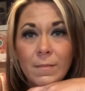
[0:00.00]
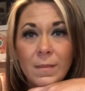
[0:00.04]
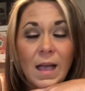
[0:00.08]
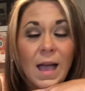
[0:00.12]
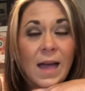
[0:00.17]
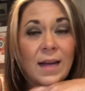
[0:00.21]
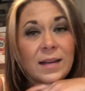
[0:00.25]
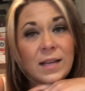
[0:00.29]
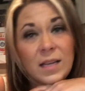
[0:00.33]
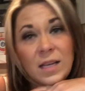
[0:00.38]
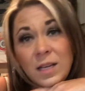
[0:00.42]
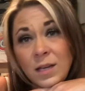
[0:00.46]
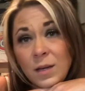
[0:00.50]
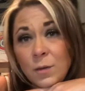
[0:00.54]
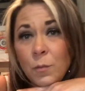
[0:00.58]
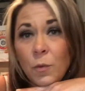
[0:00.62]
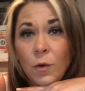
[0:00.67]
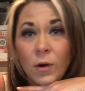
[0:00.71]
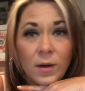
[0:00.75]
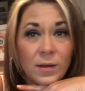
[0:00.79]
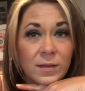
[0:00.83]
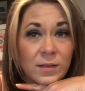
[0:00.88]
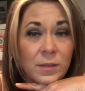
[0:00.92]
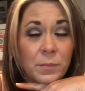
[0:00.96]
And he
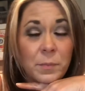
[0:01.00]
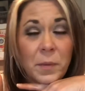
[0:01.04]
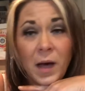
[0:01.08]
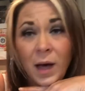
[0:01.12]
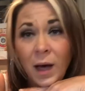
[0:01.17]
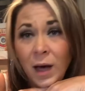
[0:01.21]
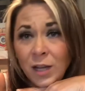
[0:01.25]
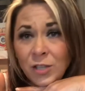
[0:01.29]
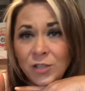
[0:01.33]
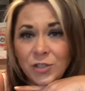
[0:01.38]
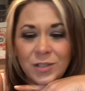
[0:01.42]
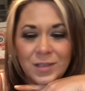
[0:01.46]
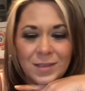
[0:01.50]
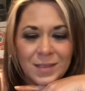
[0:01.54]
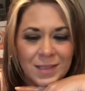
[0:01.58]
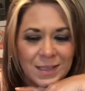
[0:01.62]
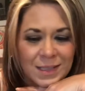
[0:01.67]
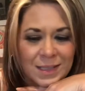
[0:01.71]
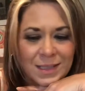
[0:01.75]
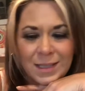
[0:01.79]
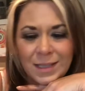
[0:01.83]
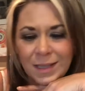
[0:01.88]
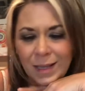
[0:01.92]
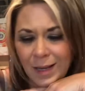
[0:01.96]
wants passion in
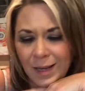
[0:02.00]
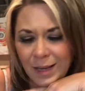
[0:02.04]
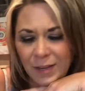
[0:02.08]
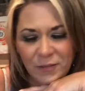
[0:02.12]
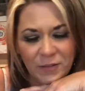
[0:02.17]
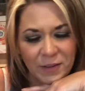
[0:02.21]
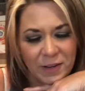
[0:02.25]
his life.